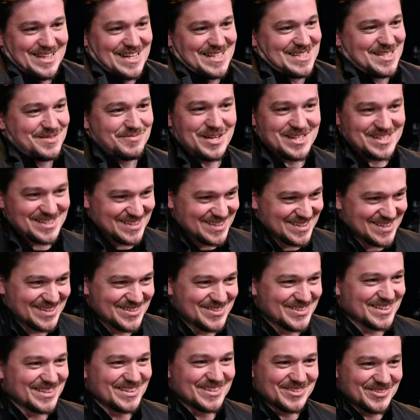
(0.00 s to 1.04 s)
like that's the best thing
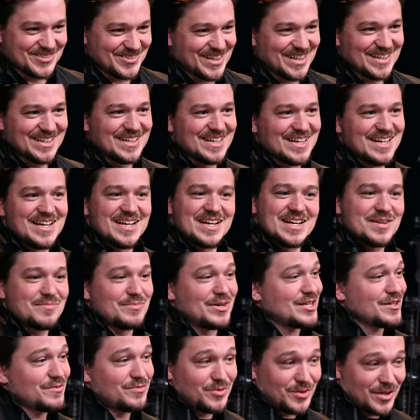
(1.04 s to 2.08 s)
that you can do, right?
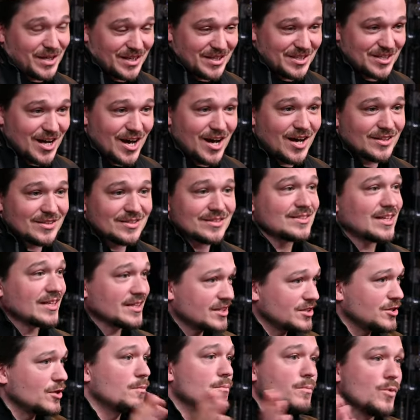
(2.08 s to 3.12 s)
But if you cannot,
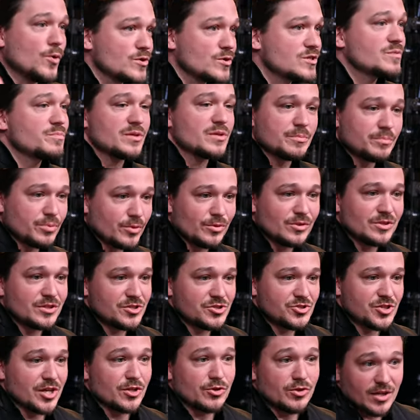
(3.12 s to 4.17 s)
like you know, most people
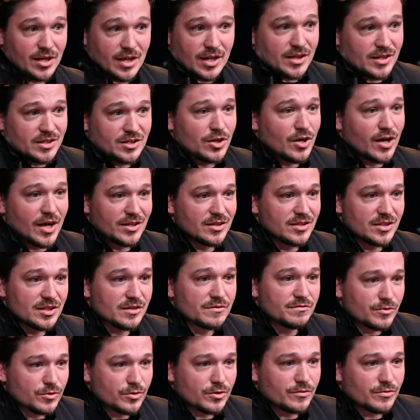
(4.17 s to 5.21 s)
in general, like you know, I
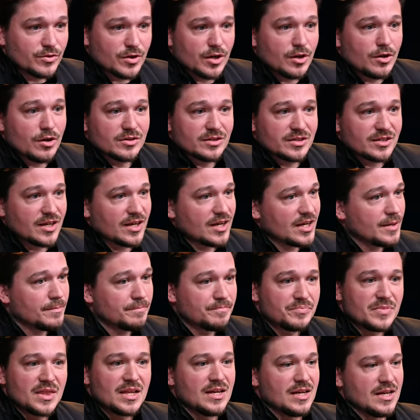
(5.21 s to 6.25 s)
did for for a long
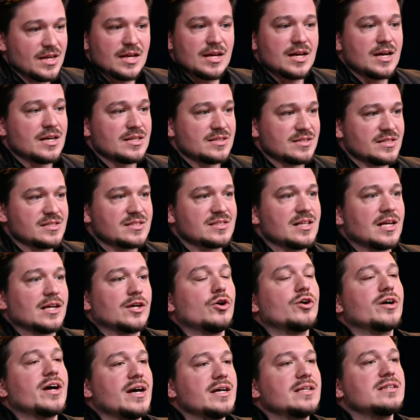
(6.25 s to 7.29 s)
time. I see it's
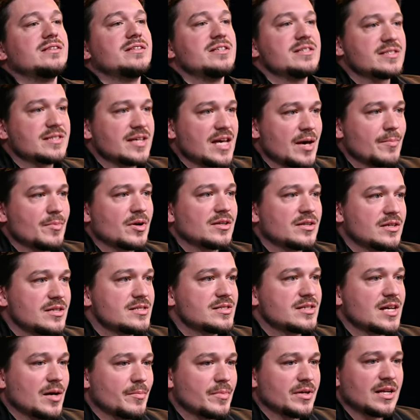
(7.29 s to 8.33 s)
like okay, this camera that
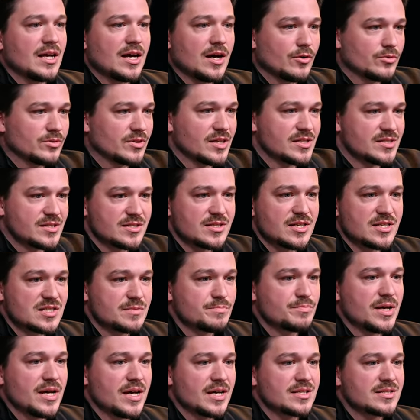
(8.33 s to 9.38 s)
is coming out, I see the
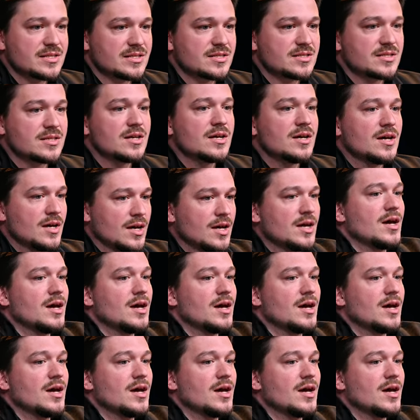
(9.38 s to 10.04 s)
specs,